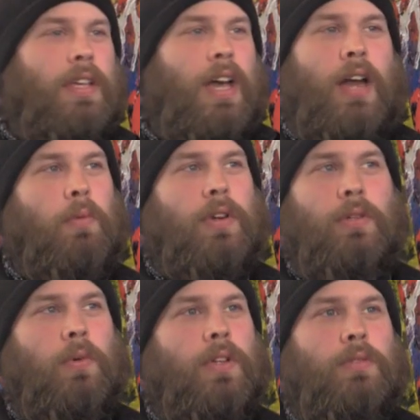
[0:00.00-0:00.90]
You gotta work
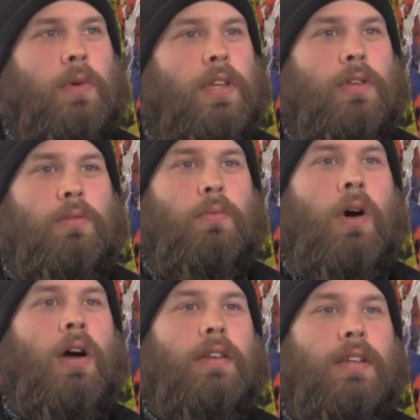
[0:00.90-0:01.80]
towards what you
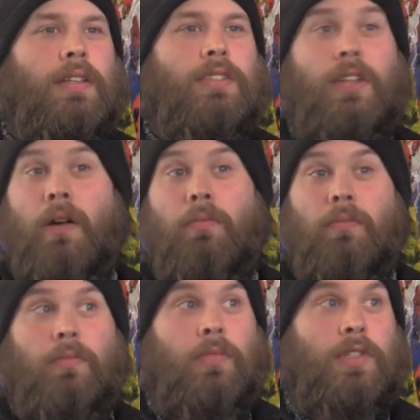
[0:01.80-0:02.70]
want in
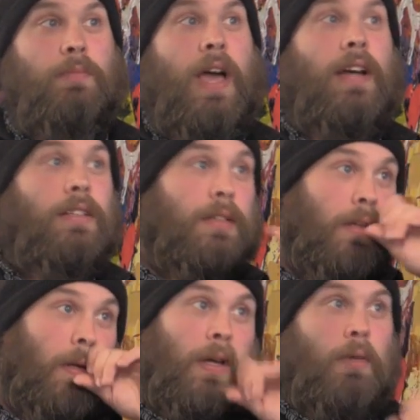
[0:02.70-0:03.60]
some respect,
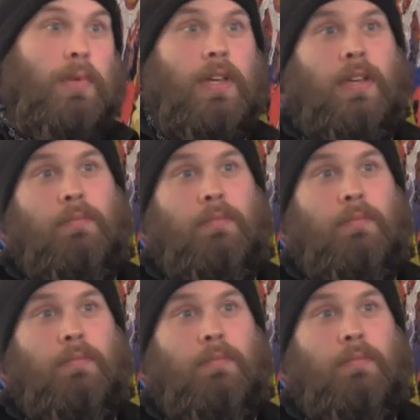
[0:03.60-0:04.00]
being